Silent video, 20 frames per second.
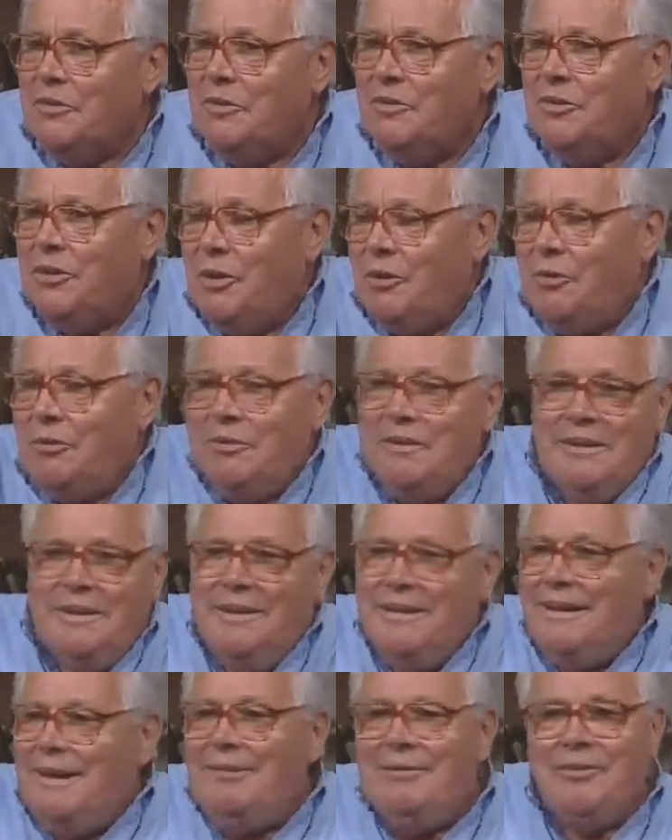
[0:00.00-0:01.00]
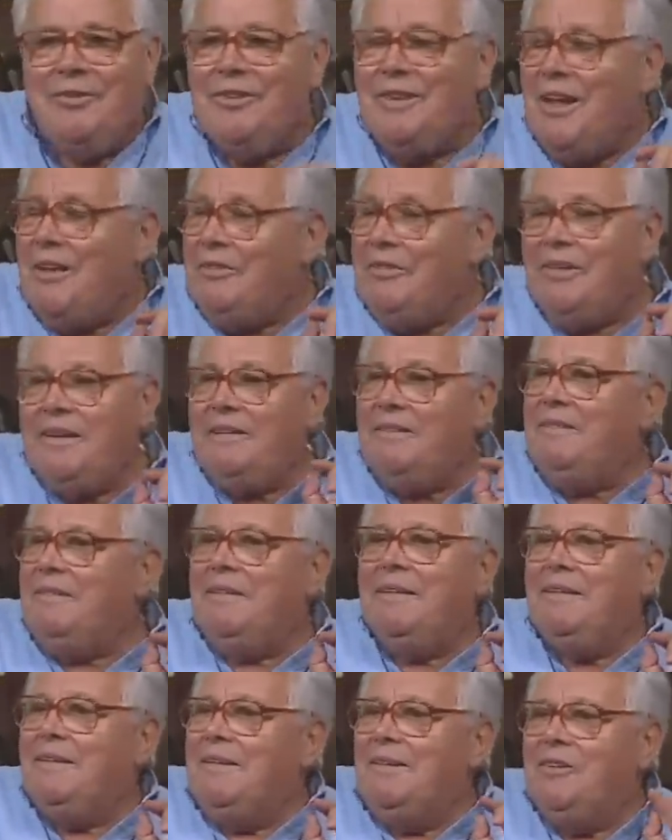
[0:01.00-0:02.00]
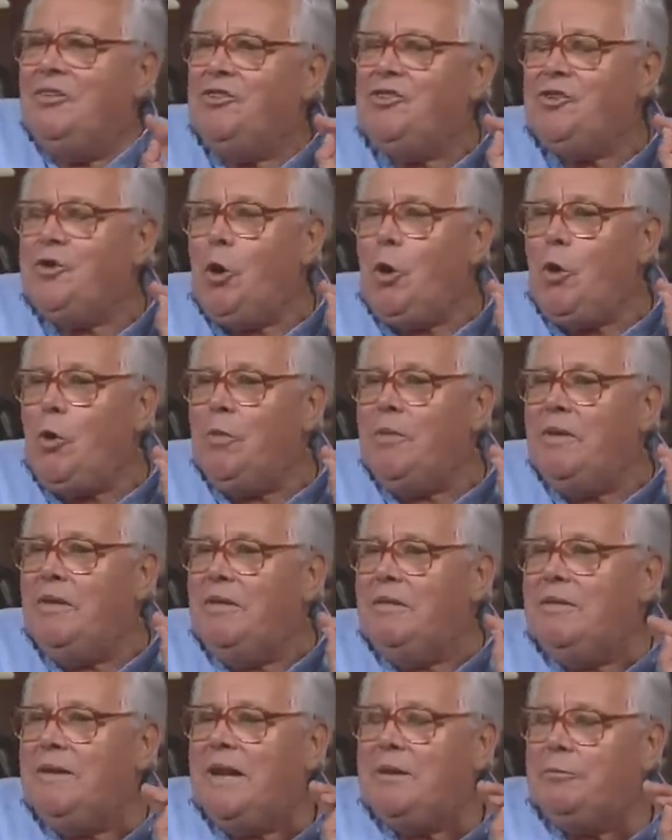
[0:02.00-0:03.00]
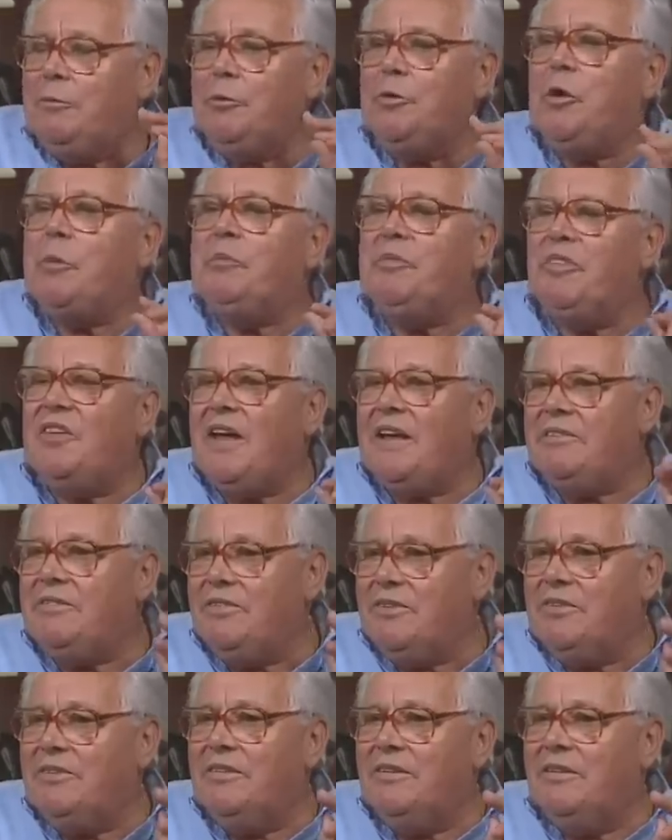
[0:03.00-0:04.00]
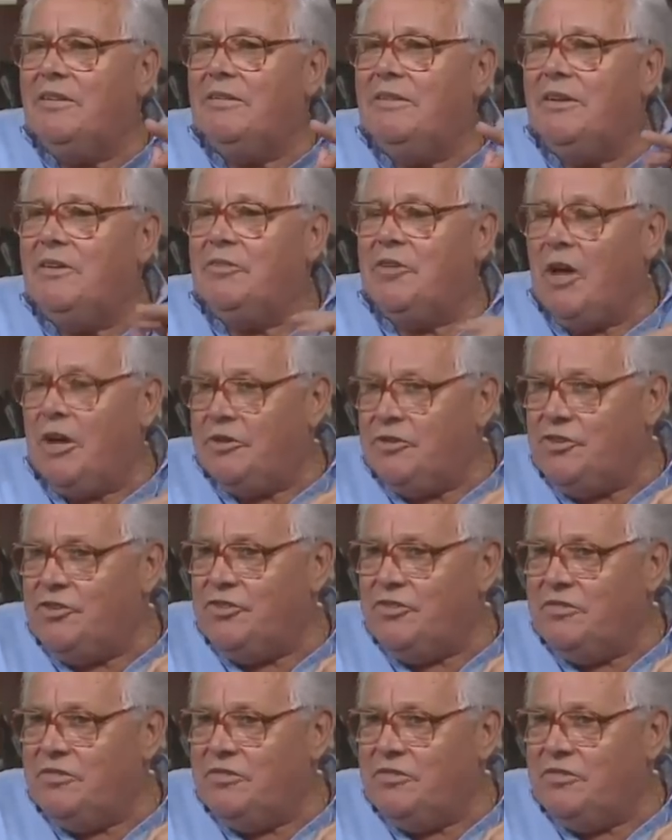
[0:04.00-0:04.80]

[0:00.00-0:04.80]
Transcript: So there was nothing shown that would upset the Dutch.